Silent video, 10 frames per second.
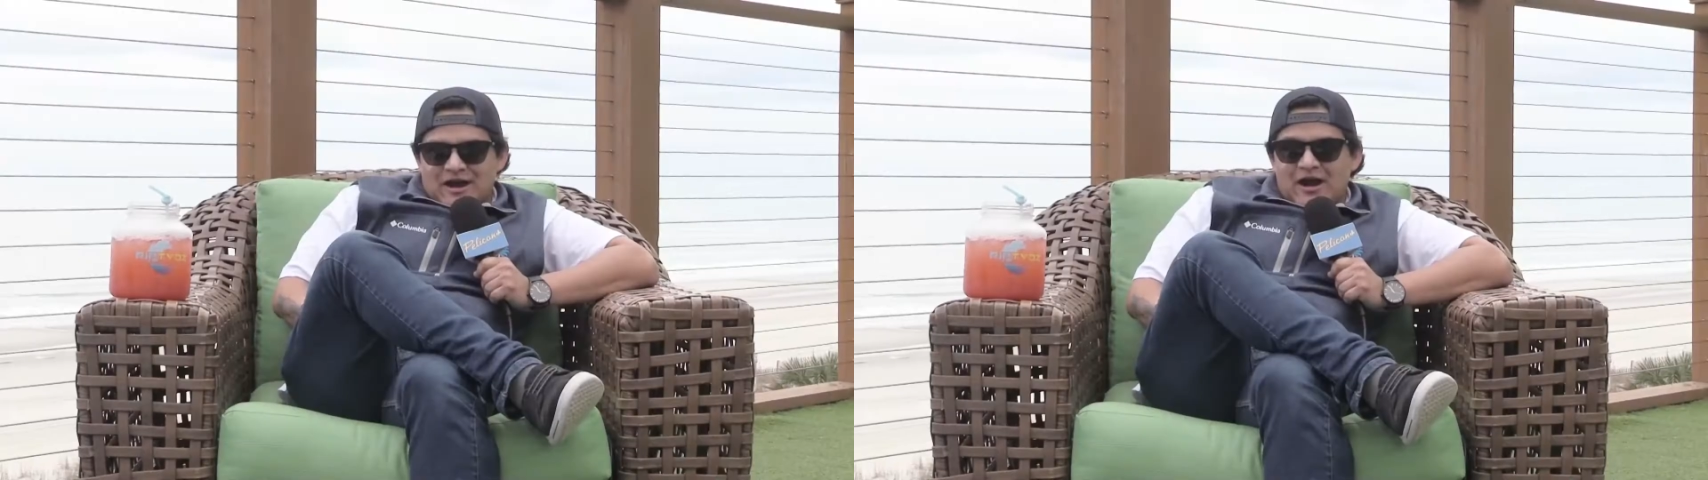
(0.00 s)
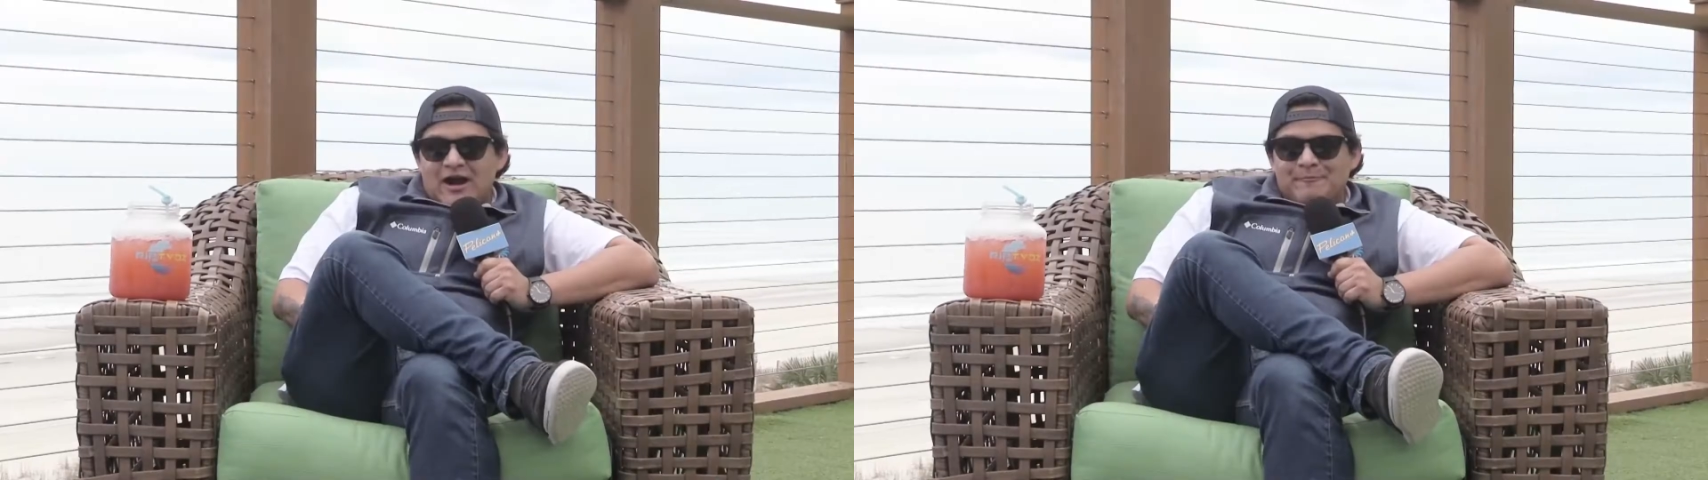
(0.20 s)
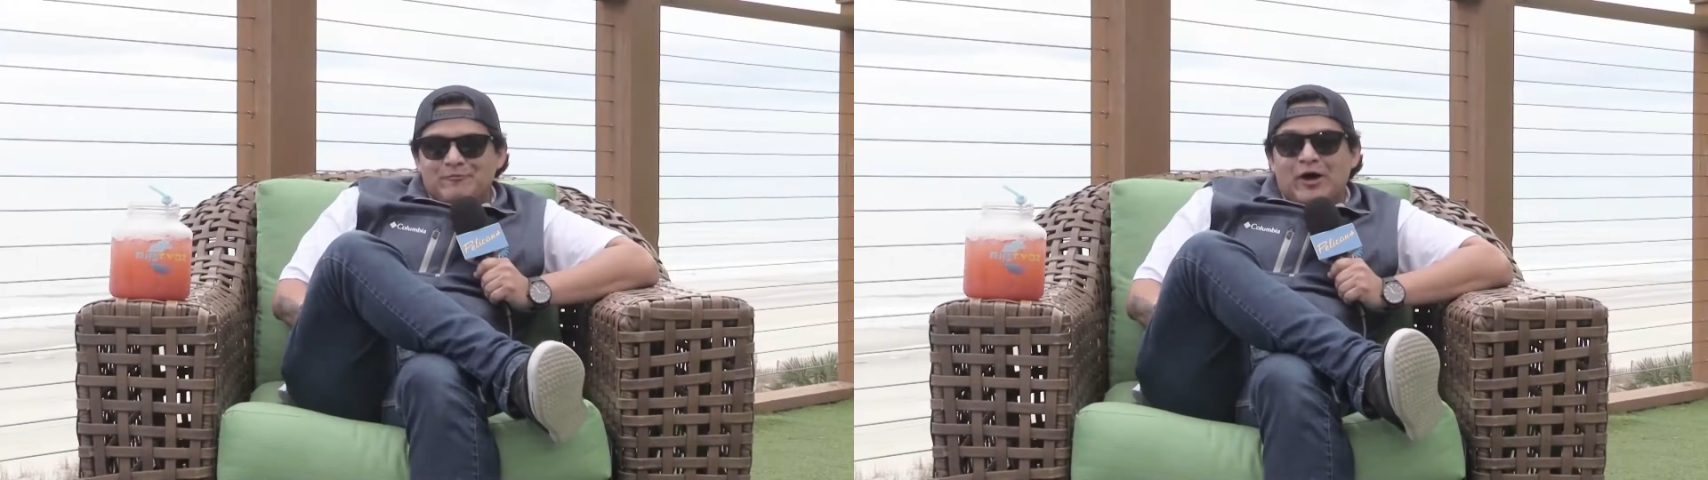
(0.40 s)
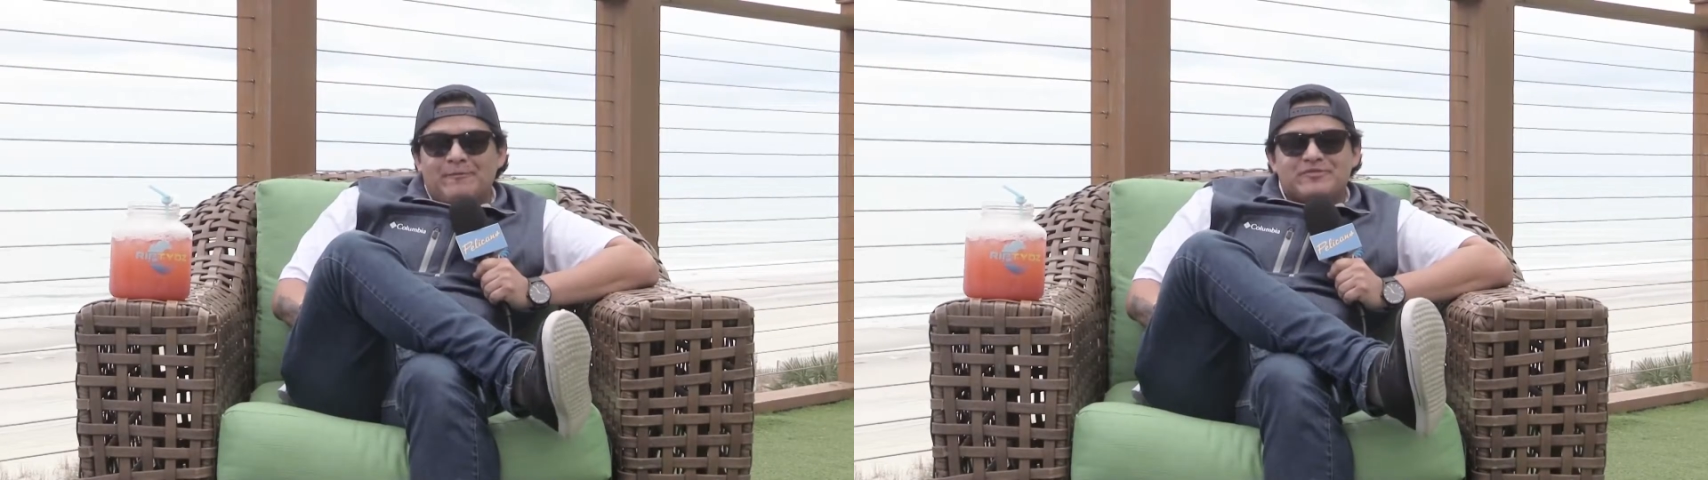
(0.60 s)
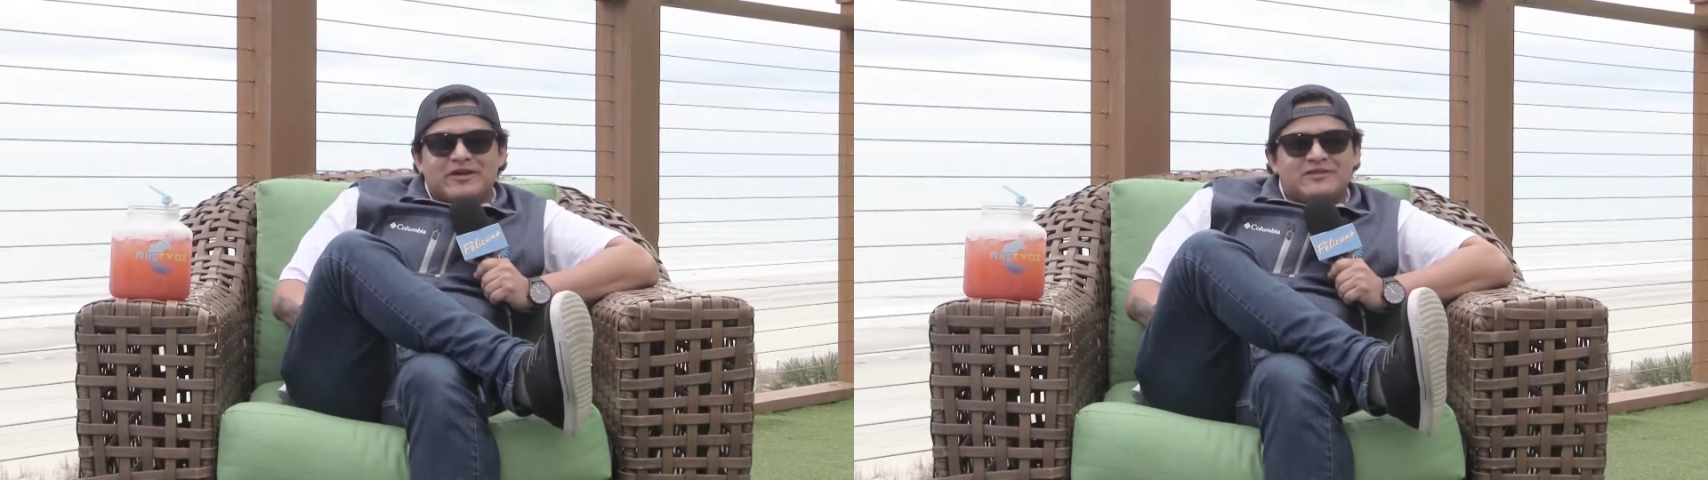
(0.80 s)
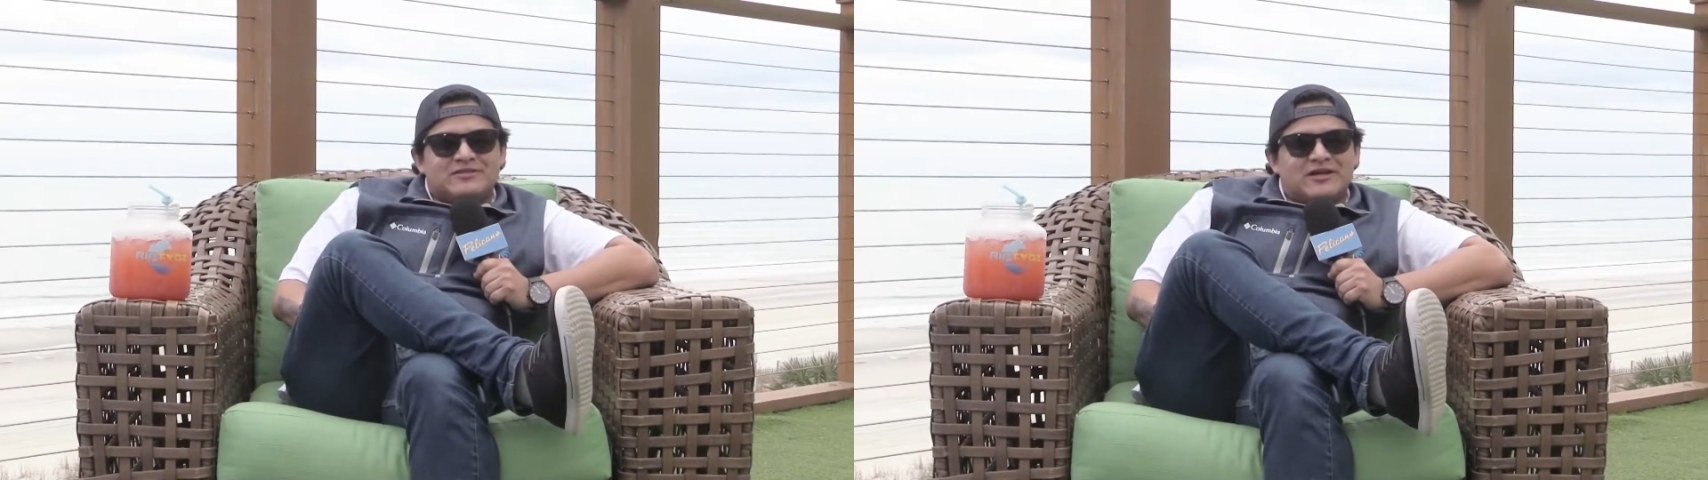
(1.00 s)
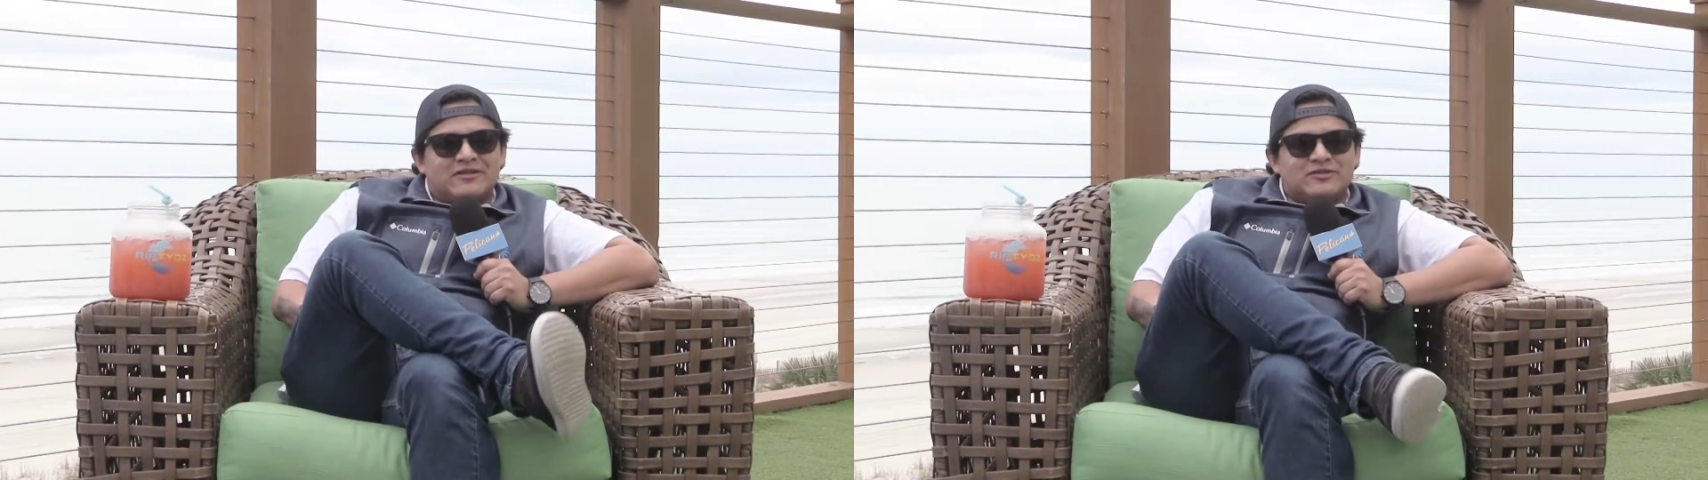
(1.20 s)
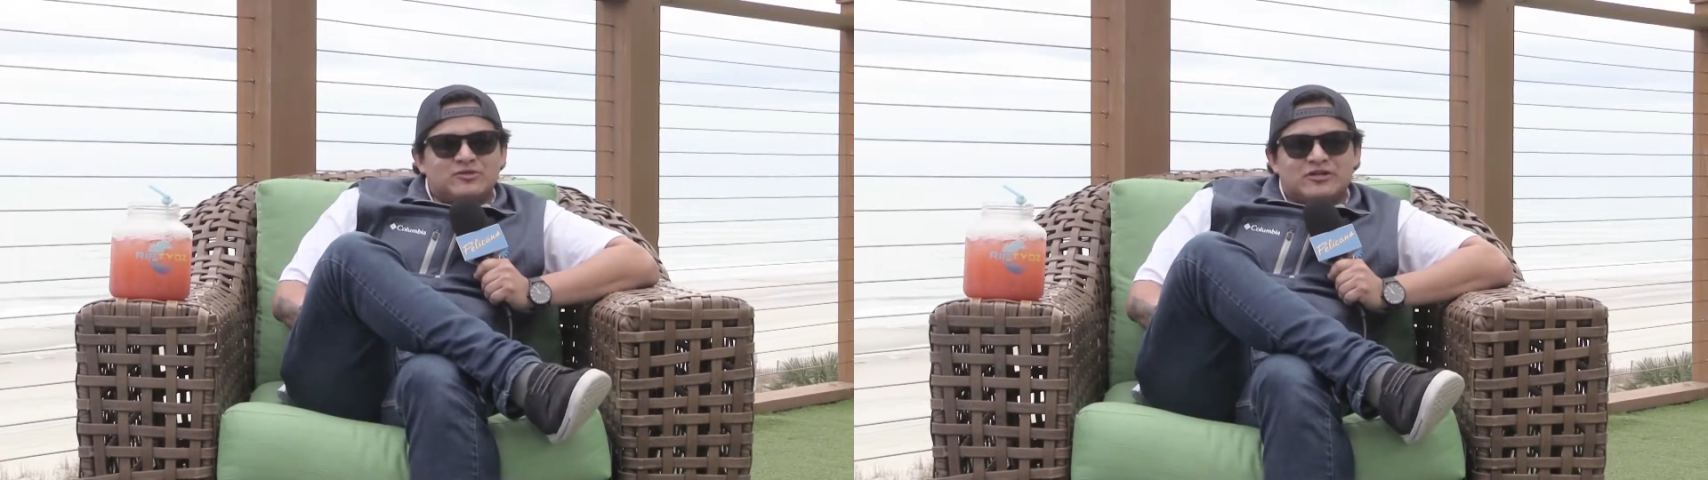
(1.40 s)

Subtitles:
All right, well, it's this